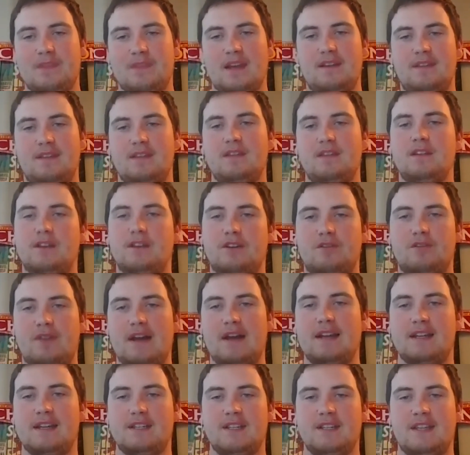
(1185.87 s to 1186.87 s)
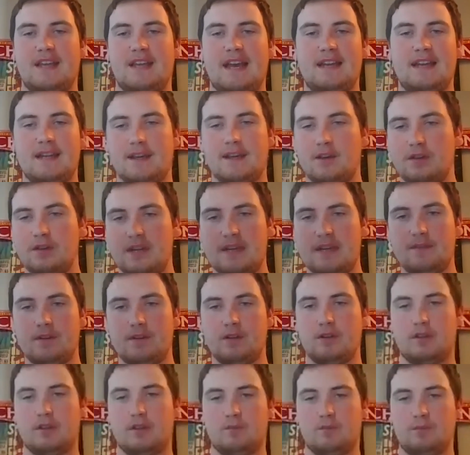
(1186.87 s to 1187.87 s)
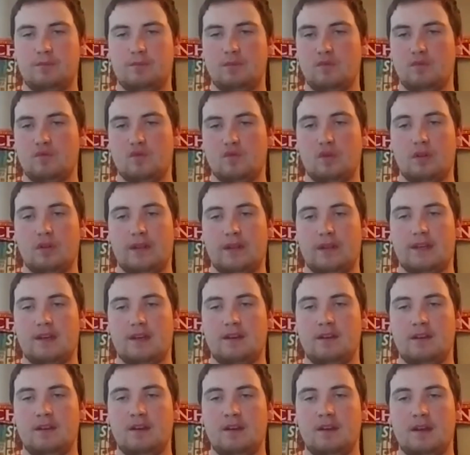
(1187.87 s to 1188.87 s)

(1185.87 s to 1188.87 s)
And then the credits at the end, I couldn't even do them rolling.